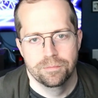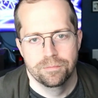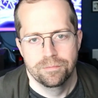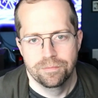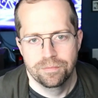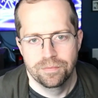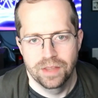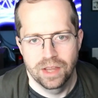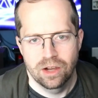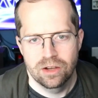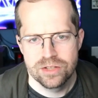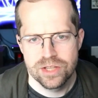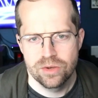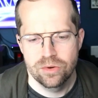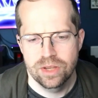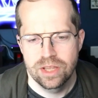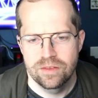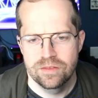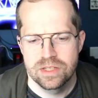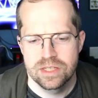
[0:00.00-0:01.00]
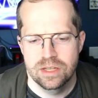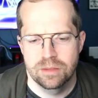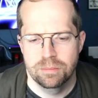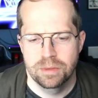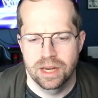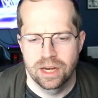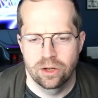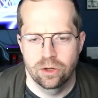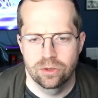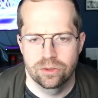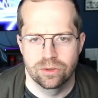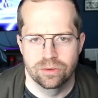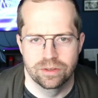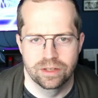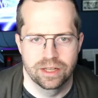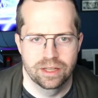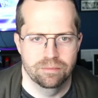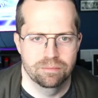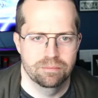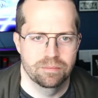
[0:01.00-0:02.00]
They also give some character
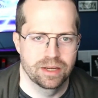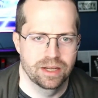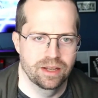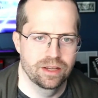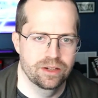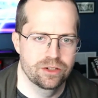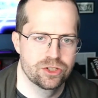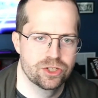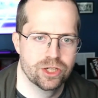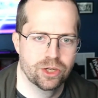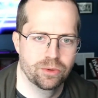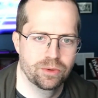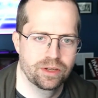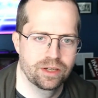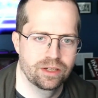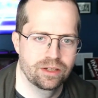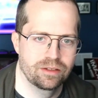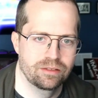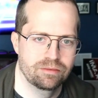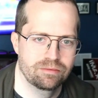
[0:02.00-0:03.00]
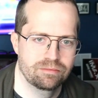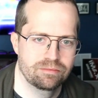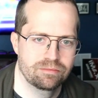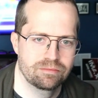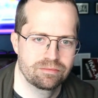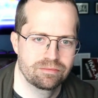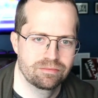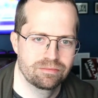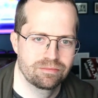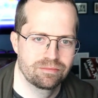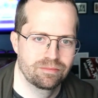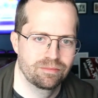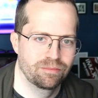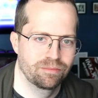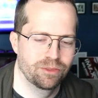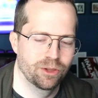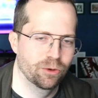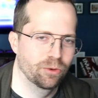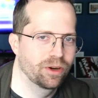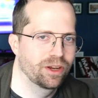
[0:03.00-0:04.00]
depth by showing
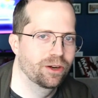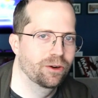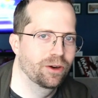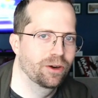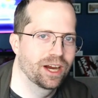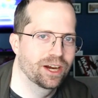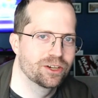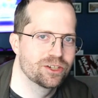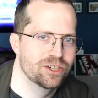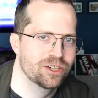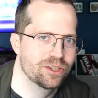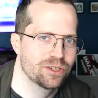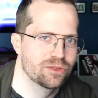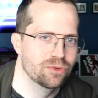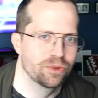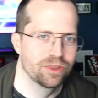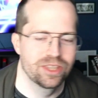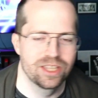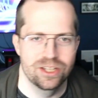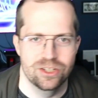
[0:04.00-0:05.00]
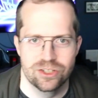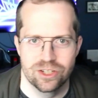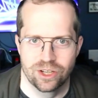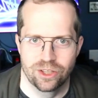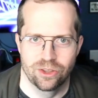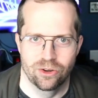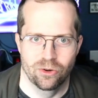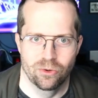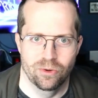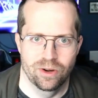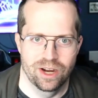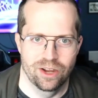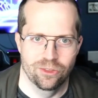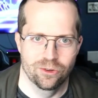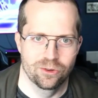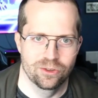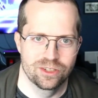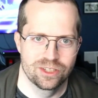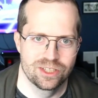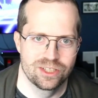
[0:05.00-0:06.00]
their interactions with each other
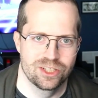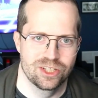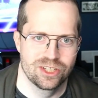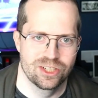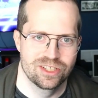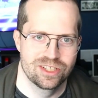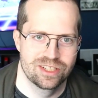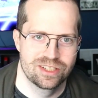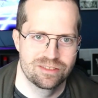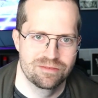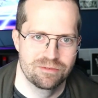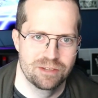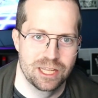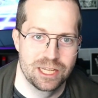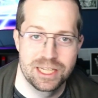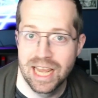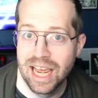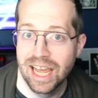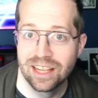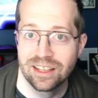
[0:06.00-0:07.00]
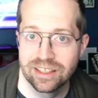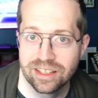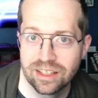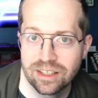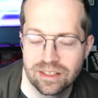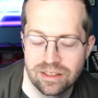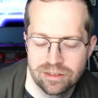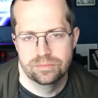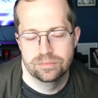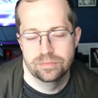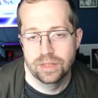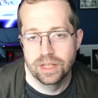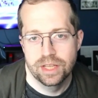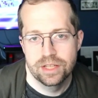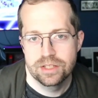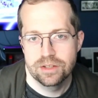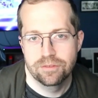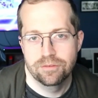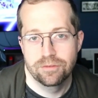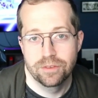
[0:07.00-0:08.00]
rather than just telling it.
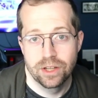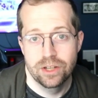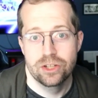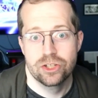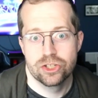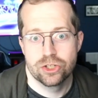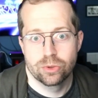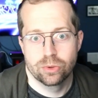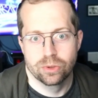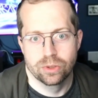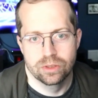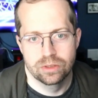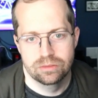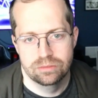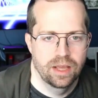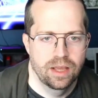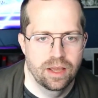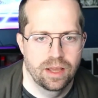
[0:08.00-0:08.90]
It's a fun short.